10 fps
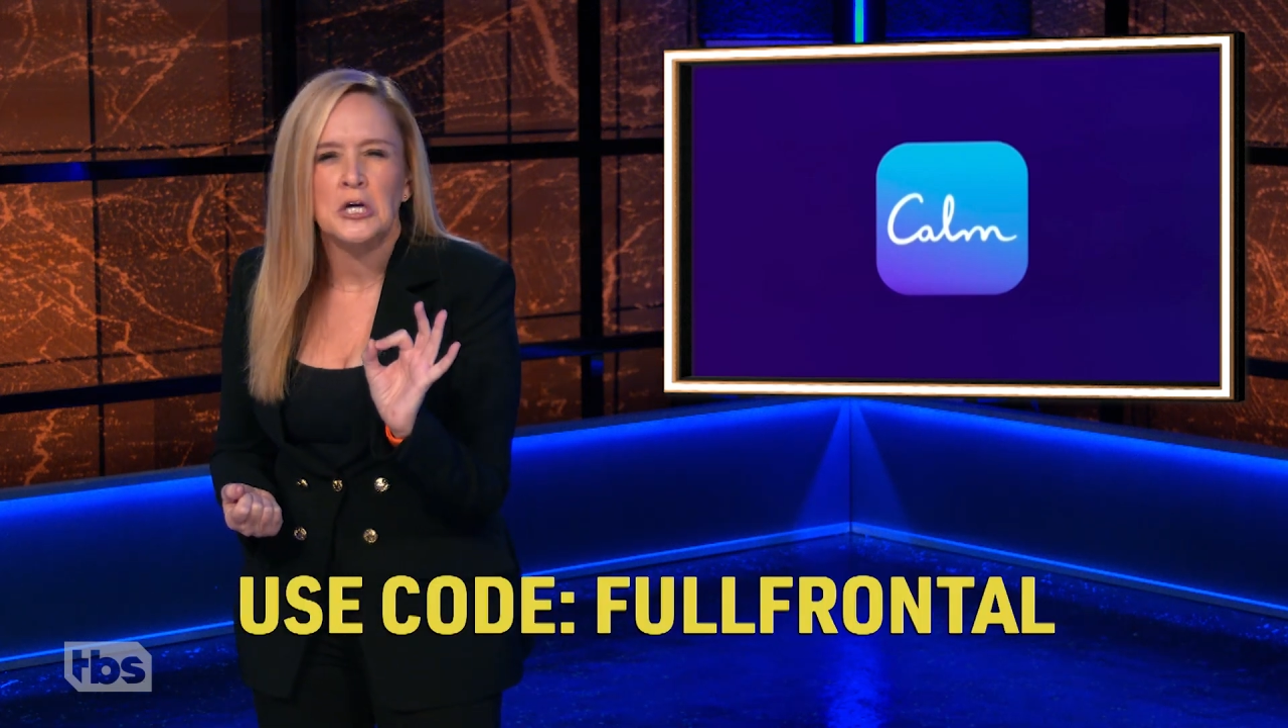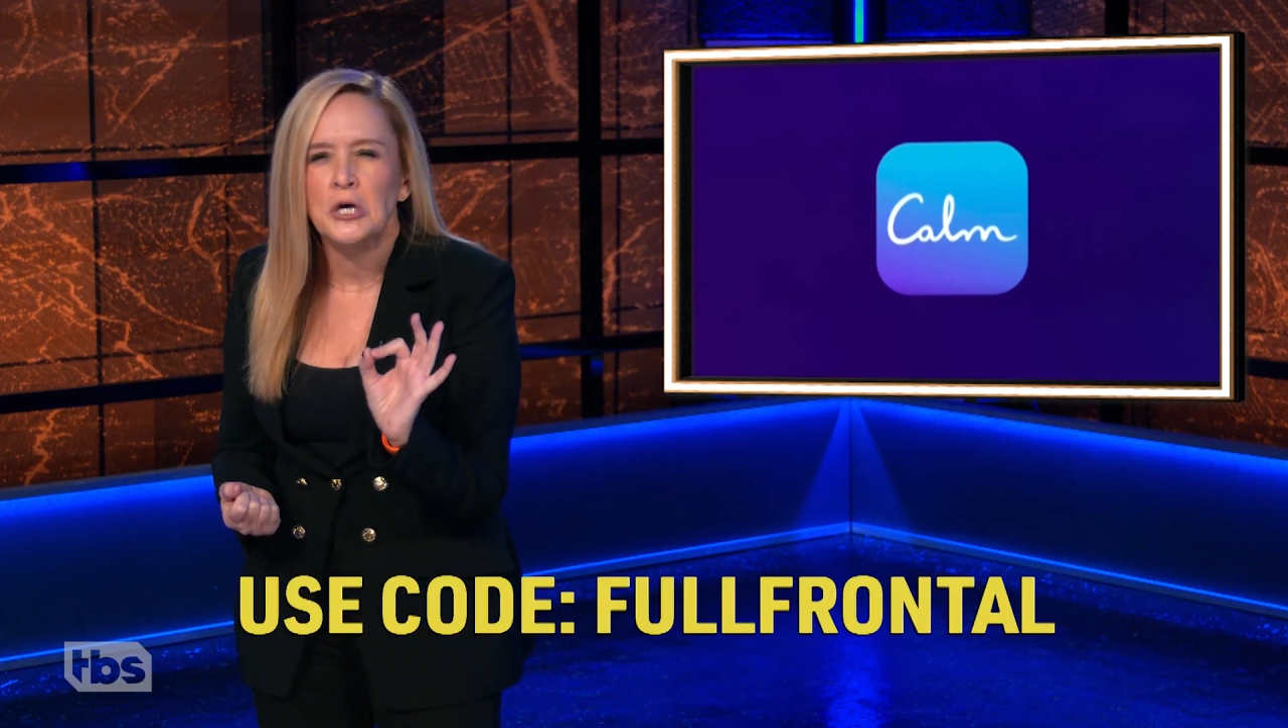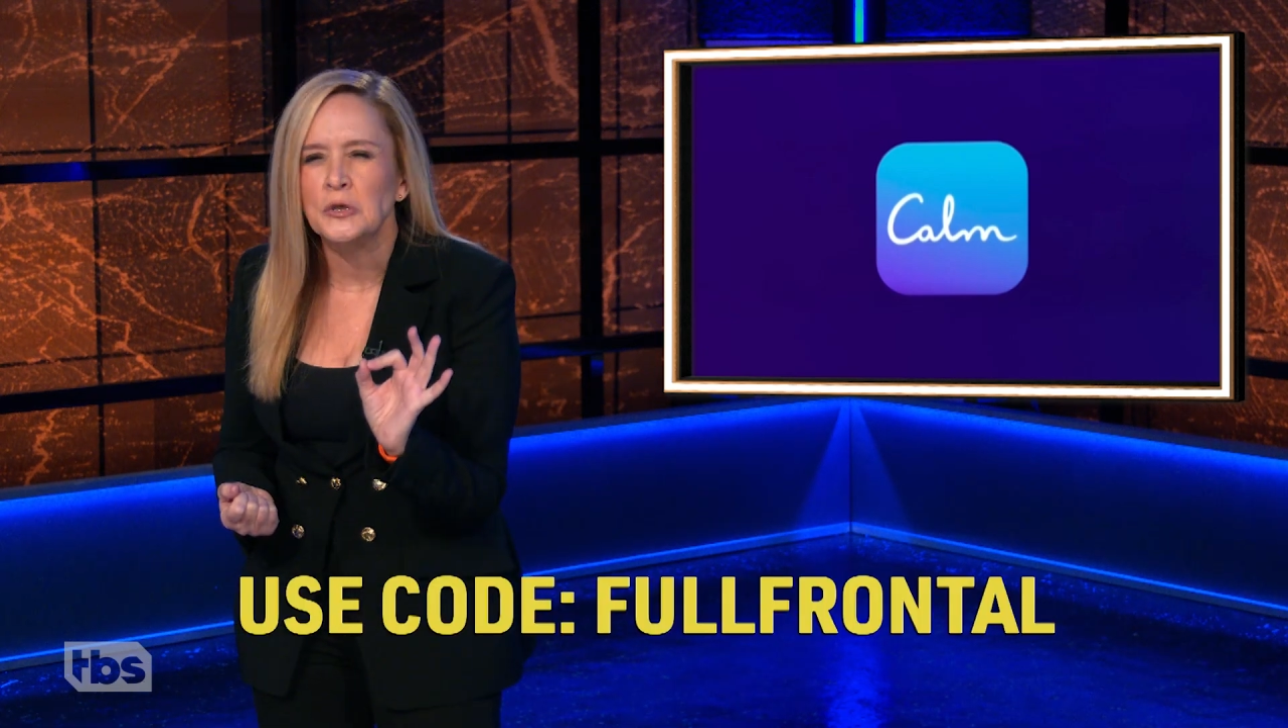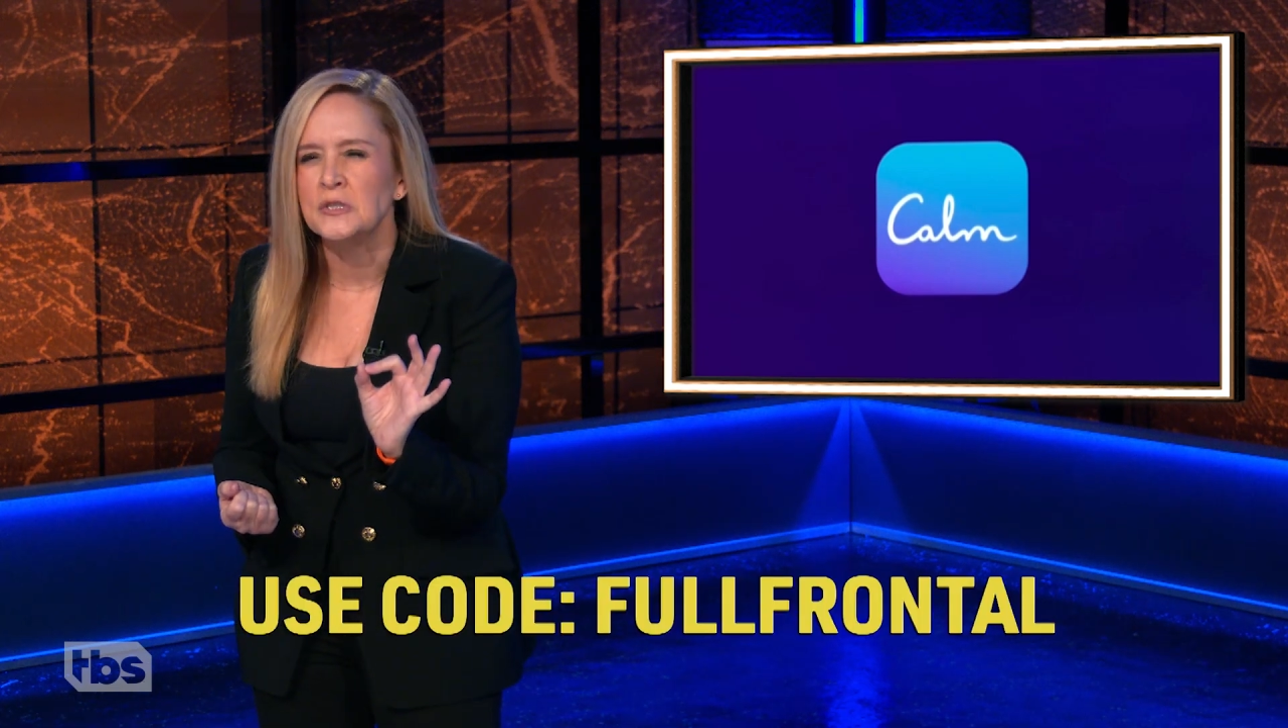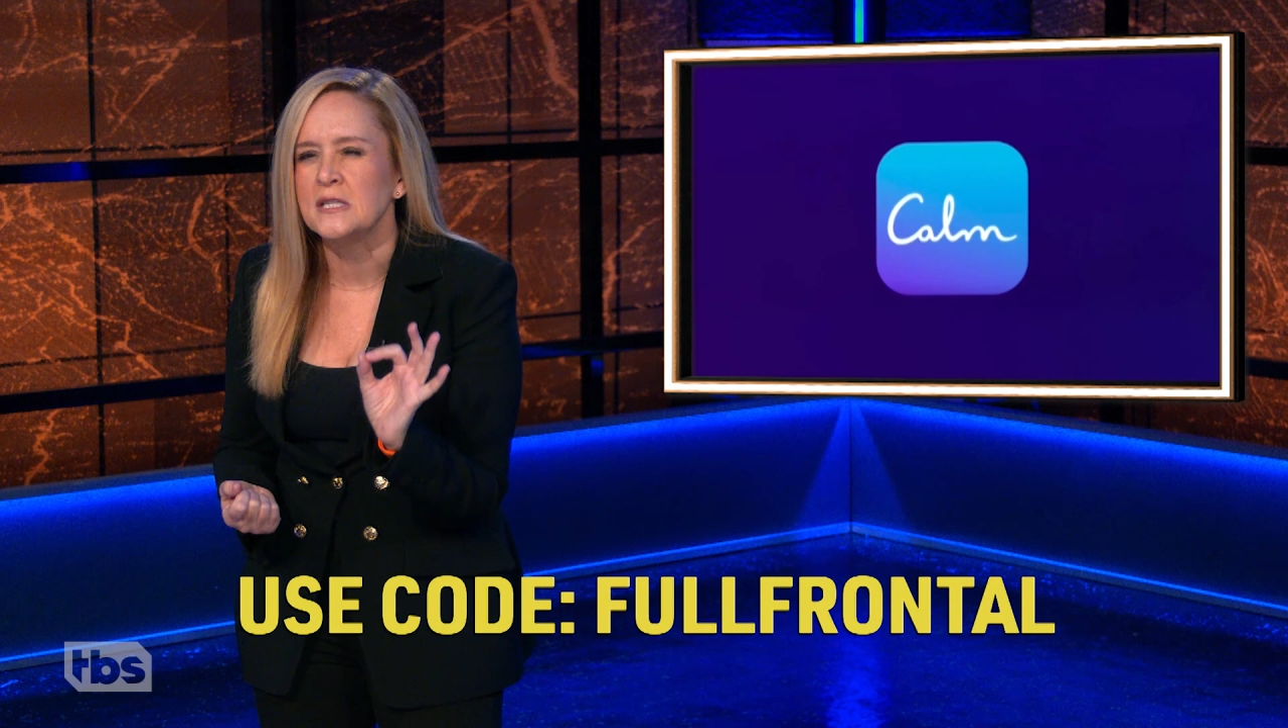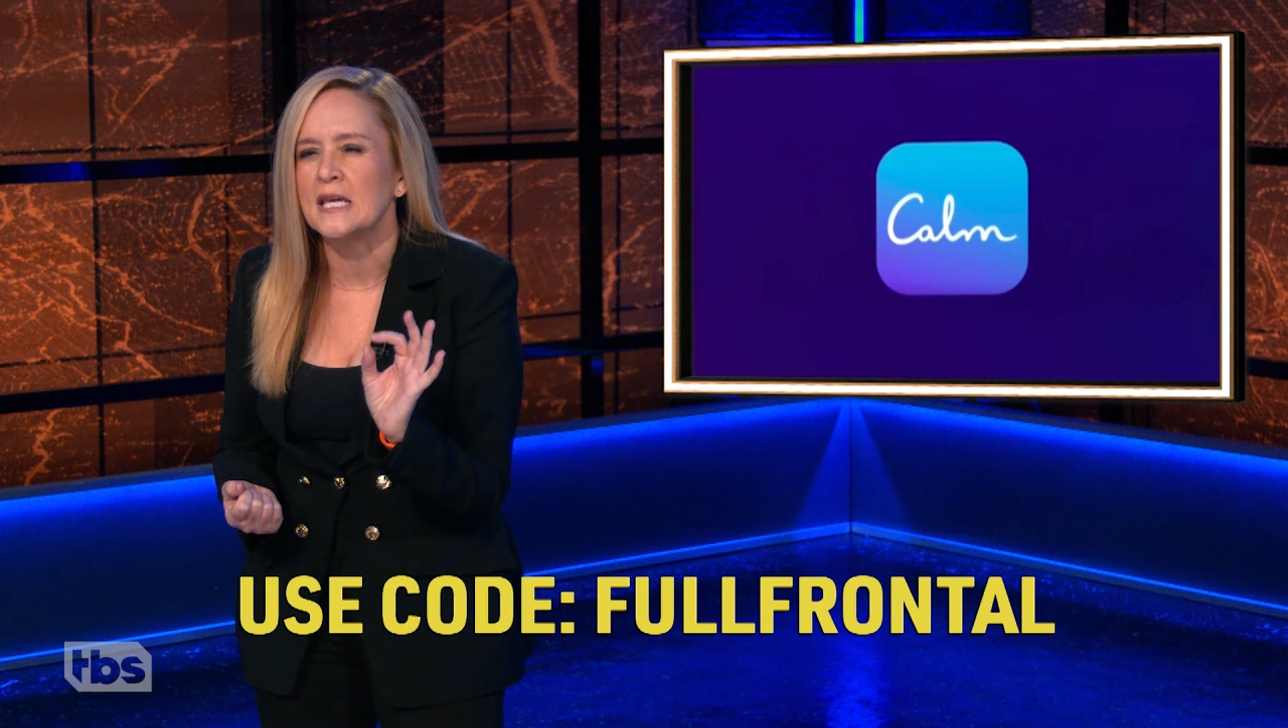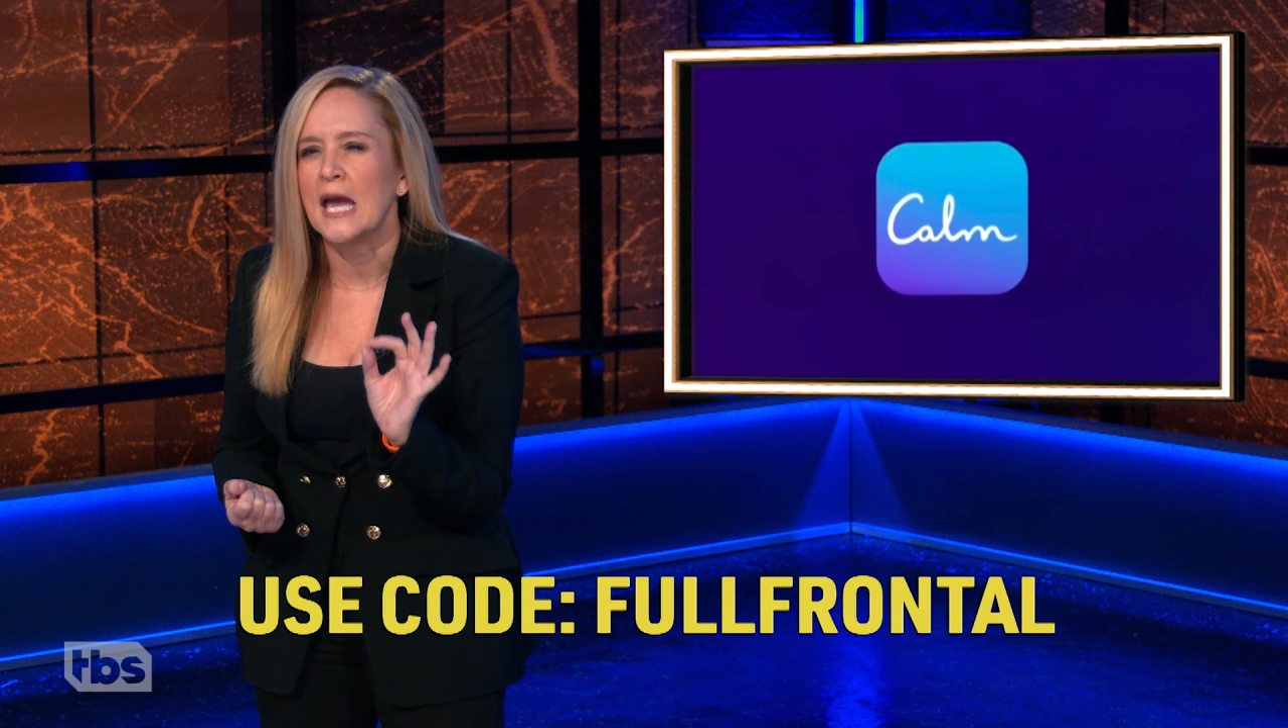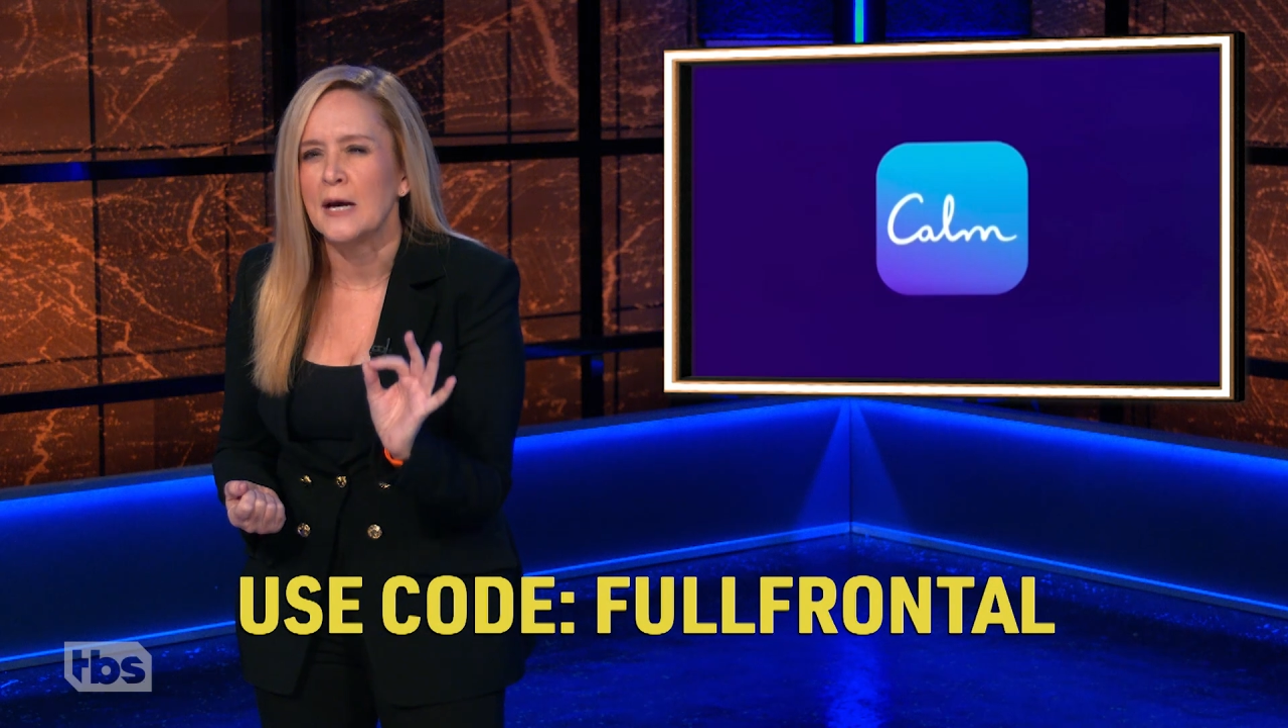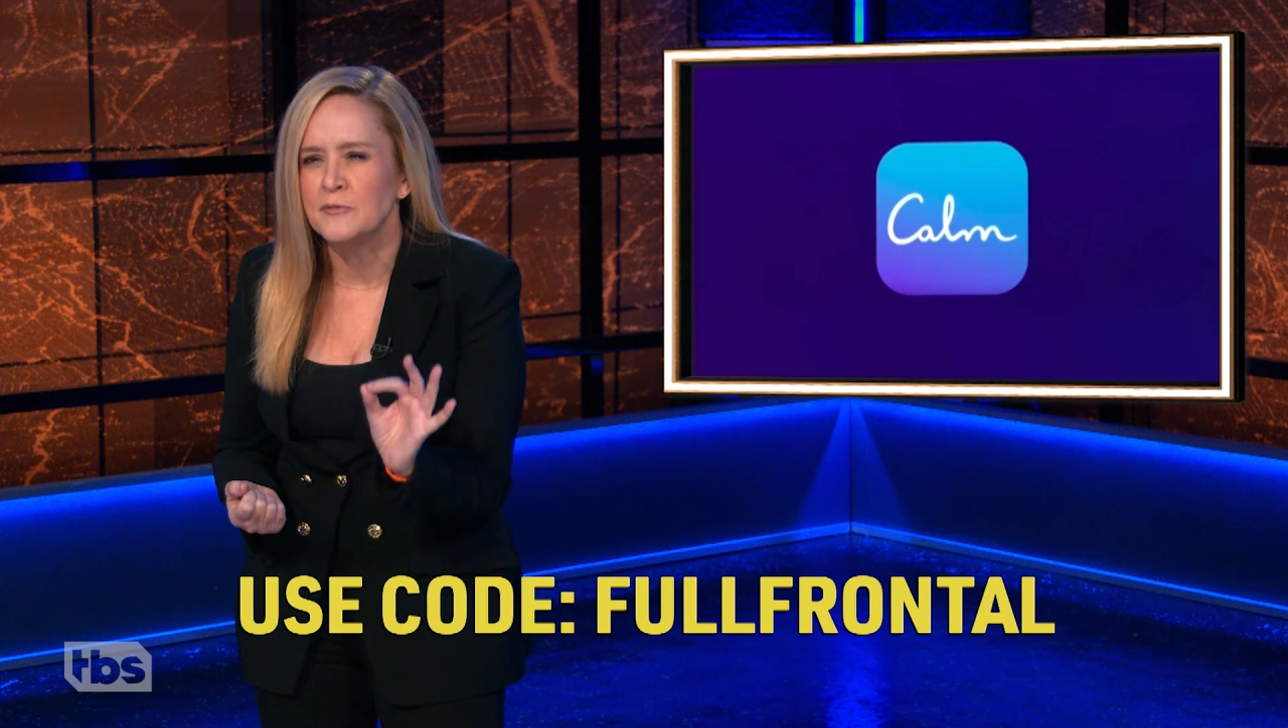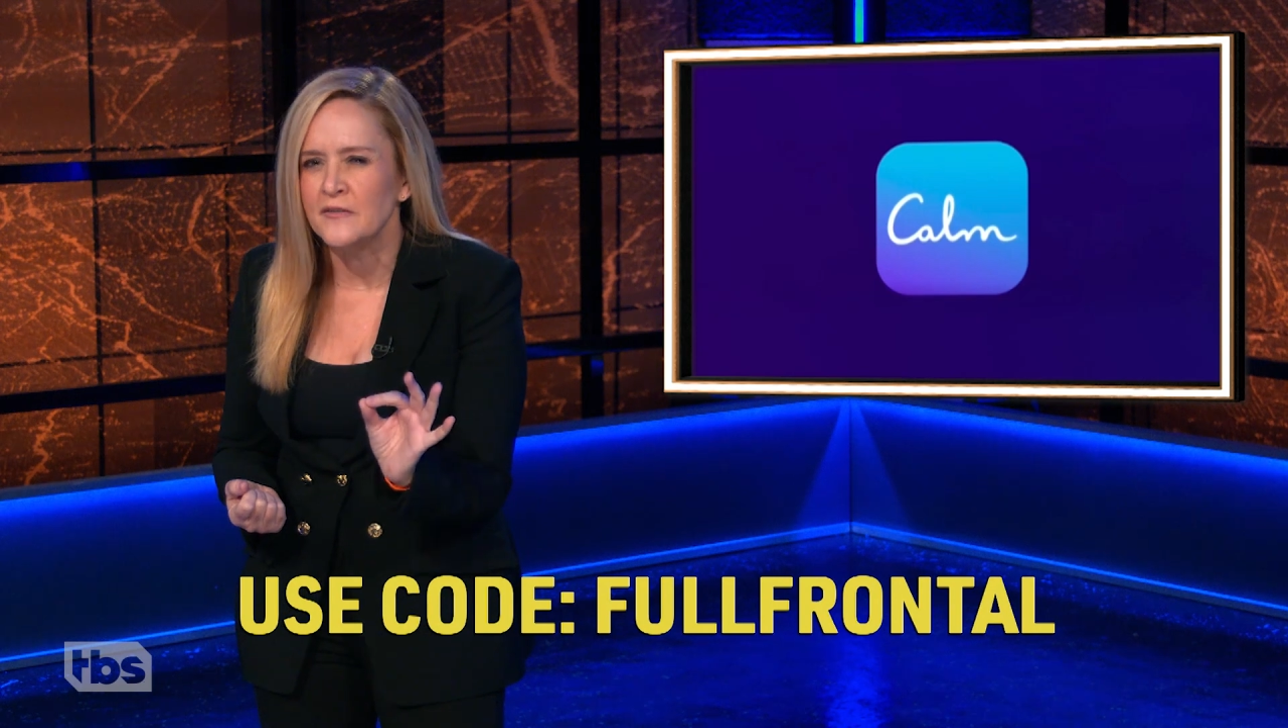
code to the app